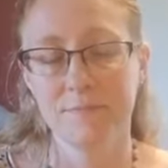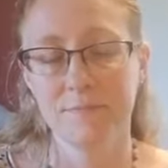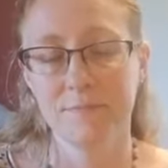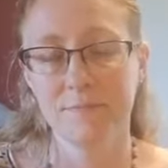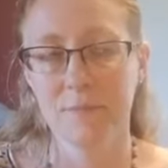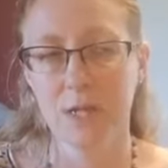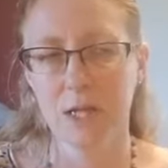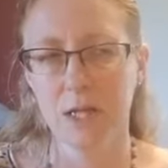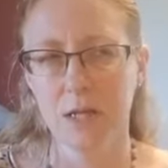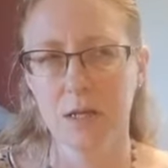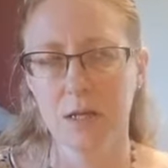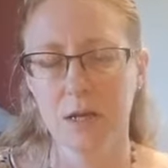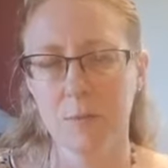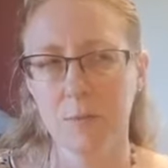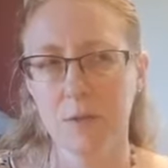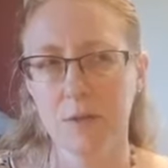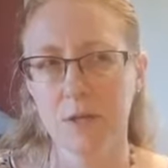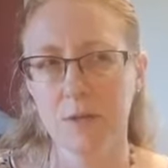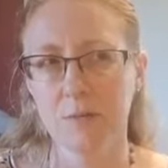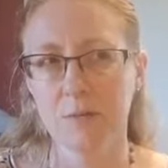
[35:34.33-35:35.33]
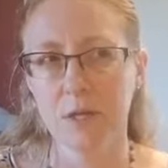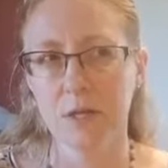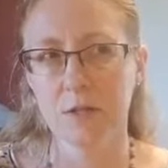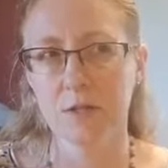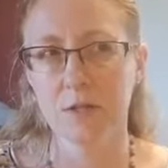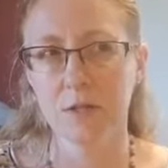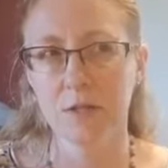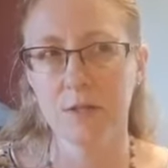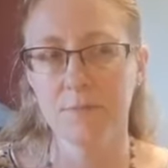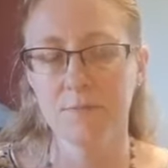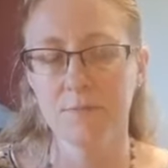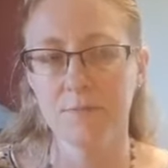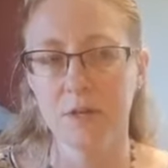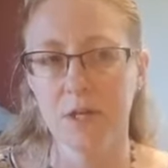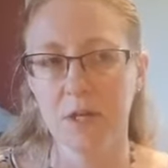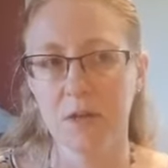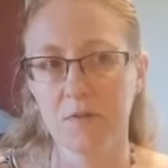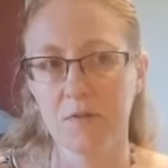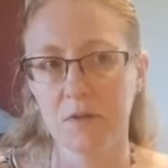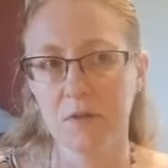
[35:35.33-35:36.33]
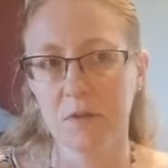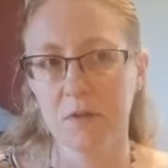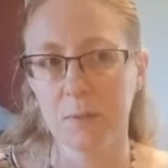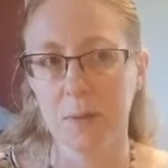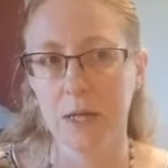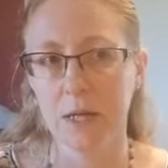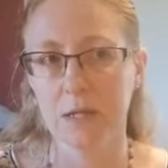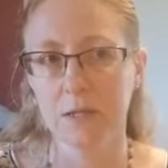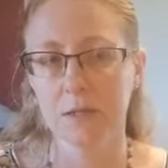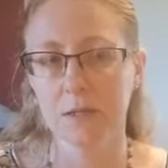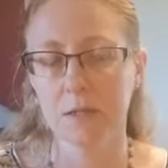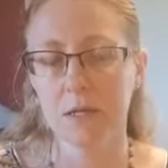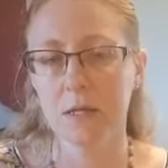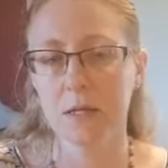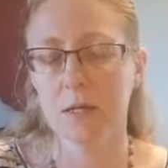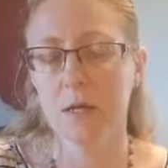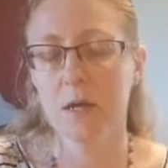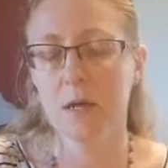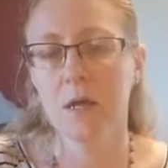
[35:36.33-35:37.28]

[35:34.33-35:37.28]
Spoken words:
I think a couple times actually. I'd have to look back and see.